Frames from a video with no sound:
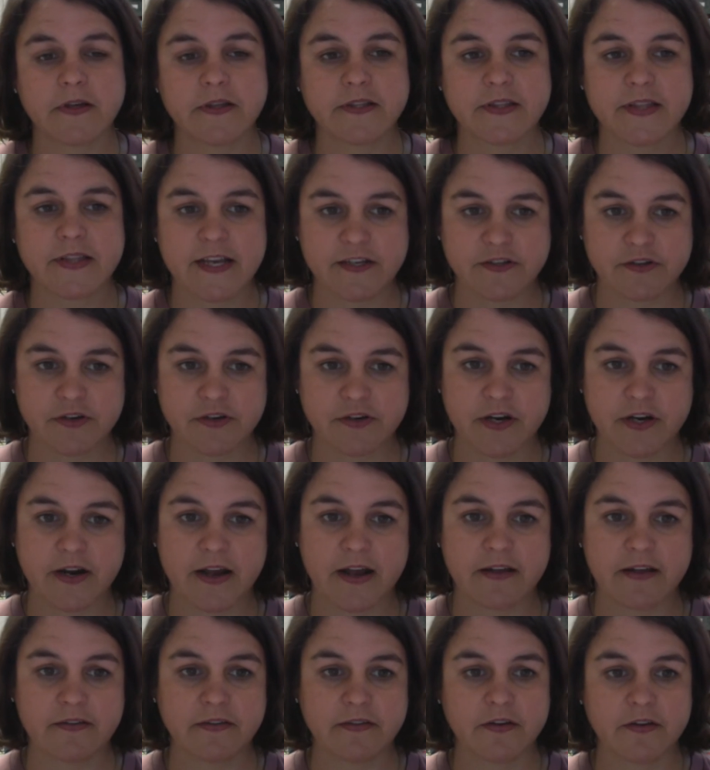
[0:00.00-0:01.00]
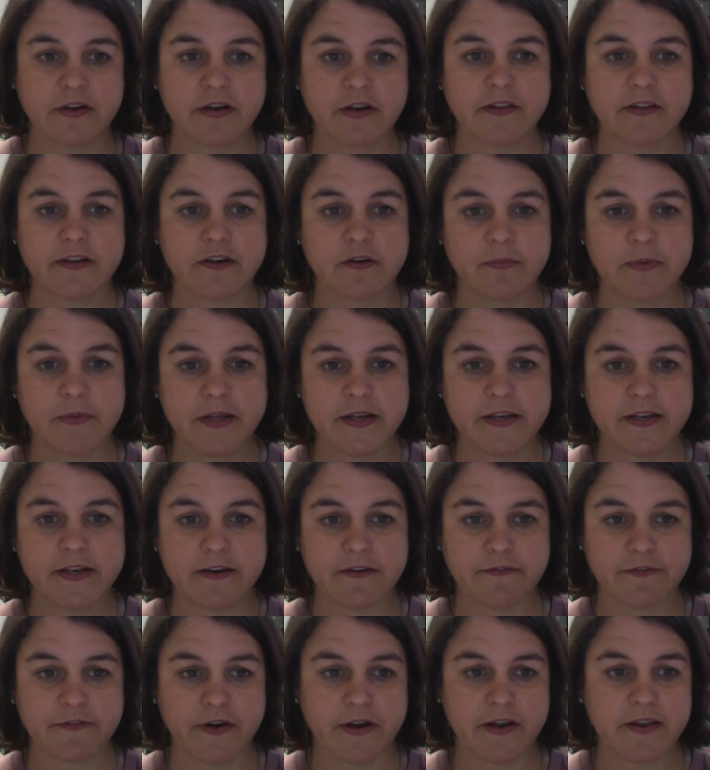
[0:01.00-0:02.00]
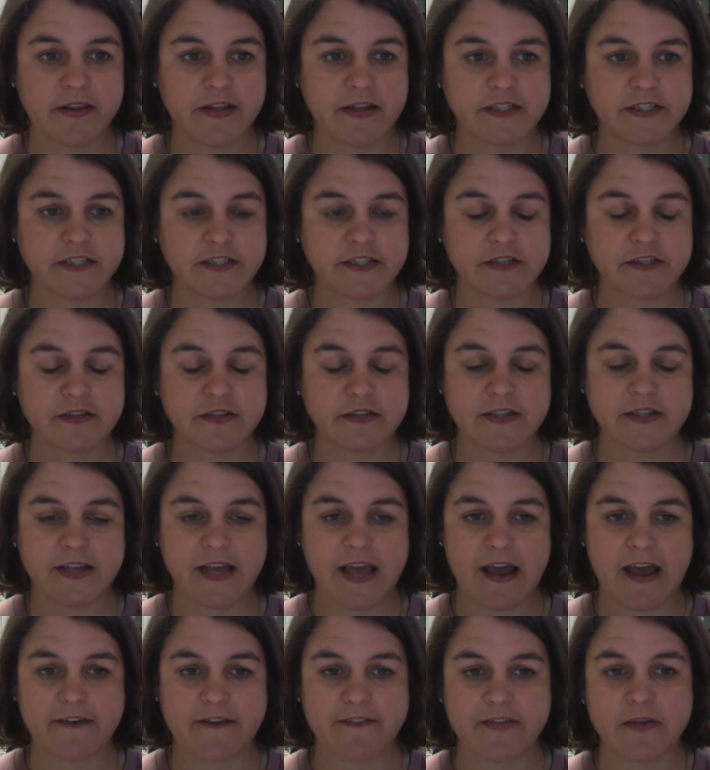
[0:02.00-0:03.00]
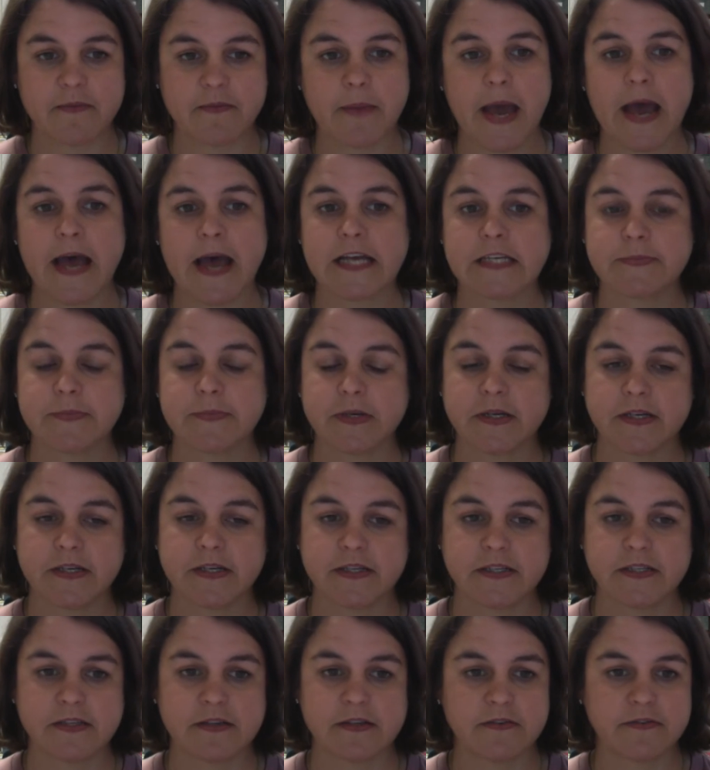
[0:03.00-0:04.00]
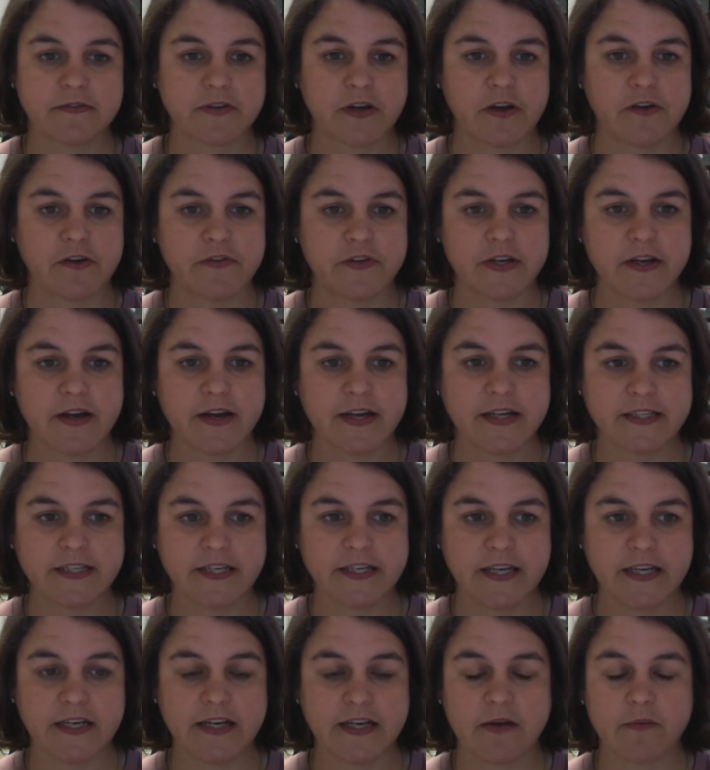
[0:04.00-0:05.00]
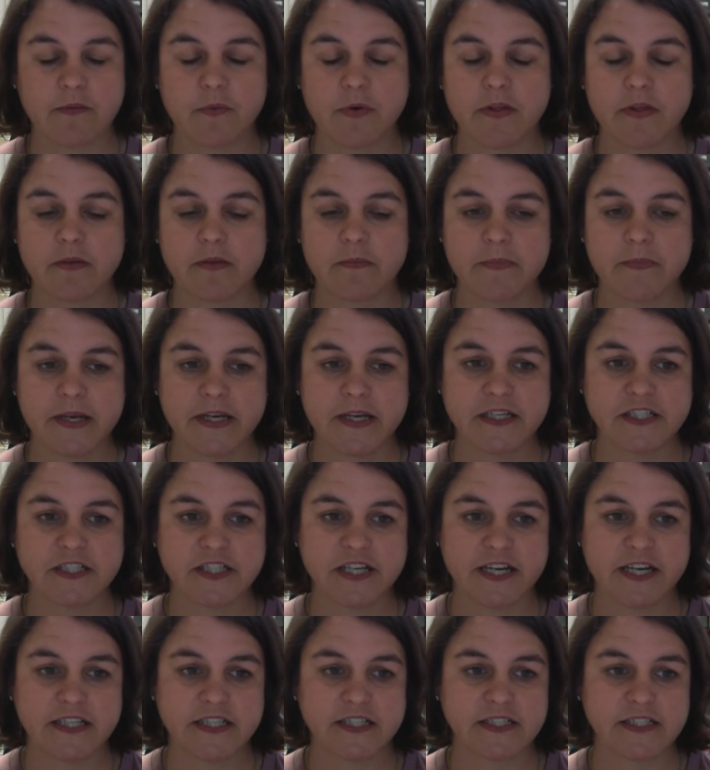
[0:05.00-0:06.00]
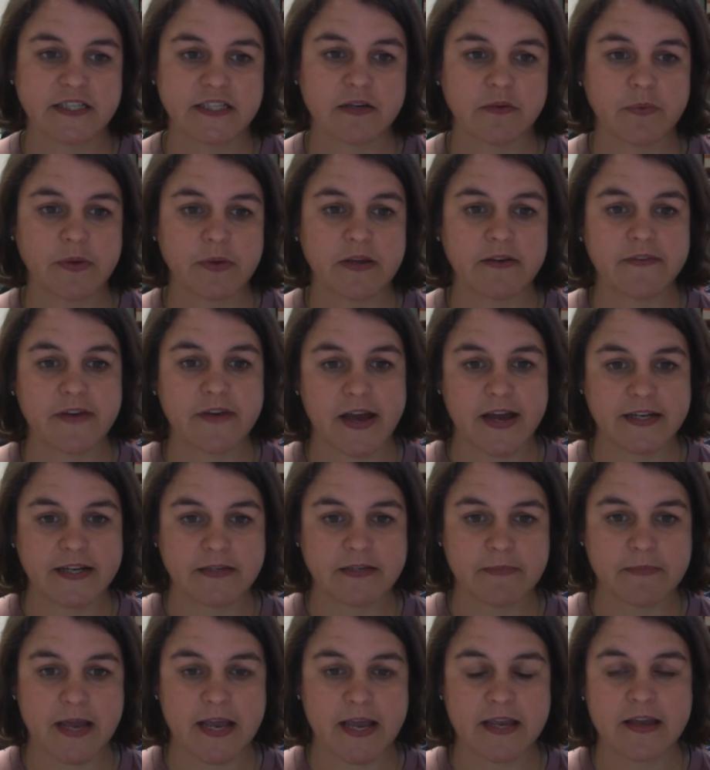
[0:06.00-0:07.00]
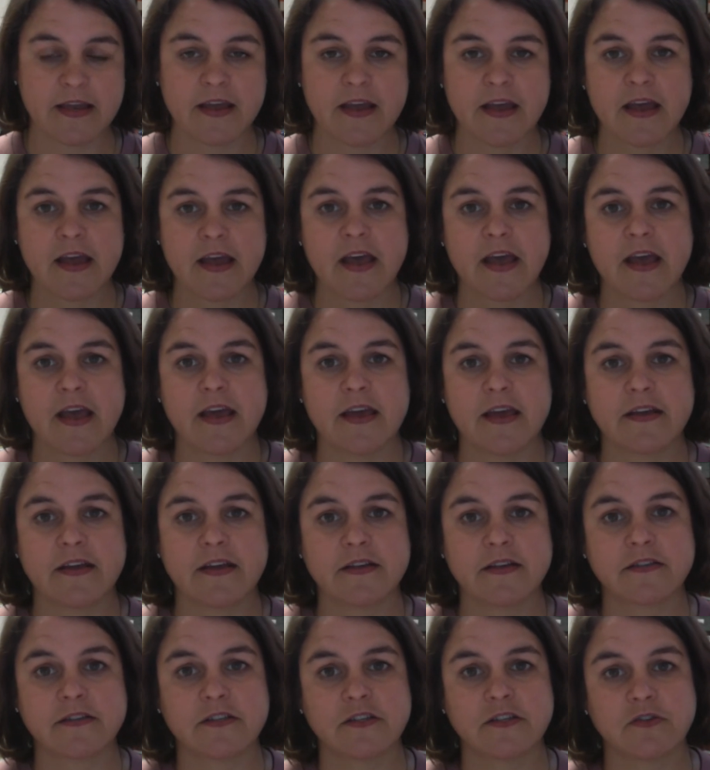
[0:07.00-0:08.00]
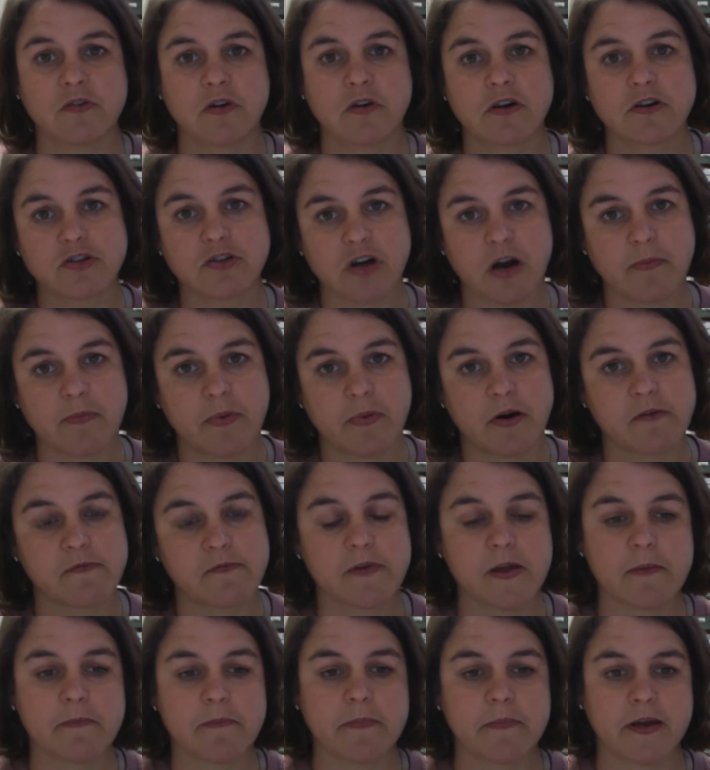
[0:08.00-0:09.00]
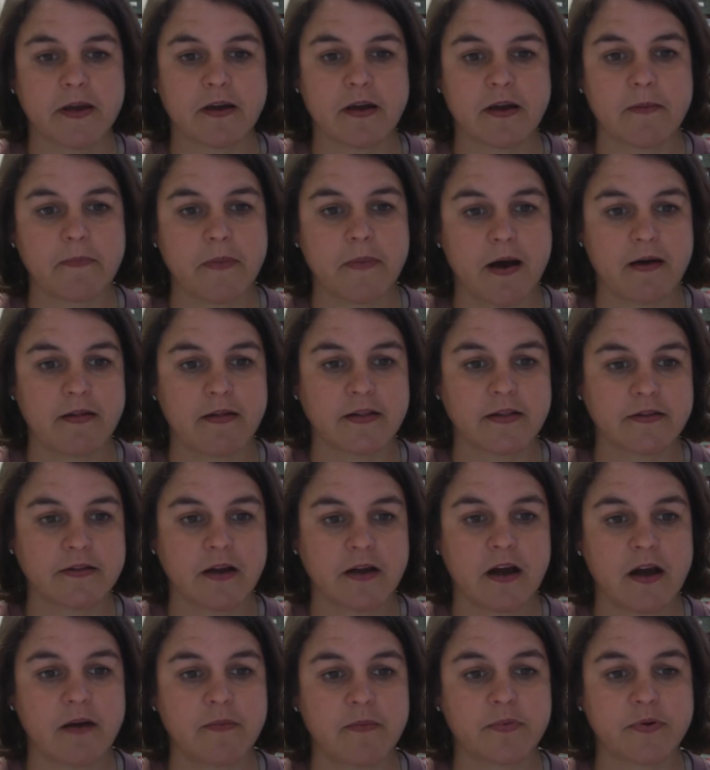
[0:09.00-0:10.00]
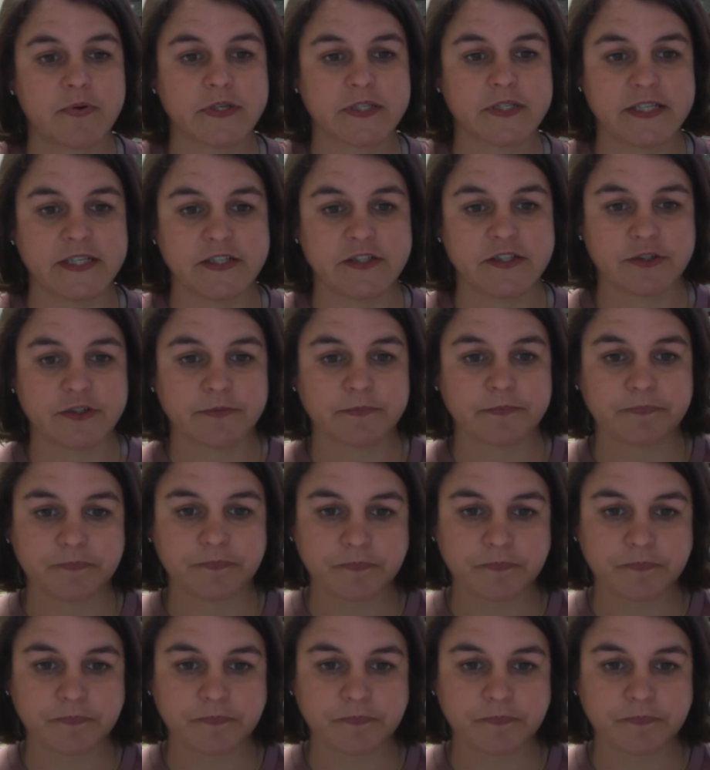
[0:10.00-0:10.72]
things are going to look a little bit different this year than they have in the past because of COVID-19, and one of the biggest changes that we have had to make is to our drop-off and pickup procedure.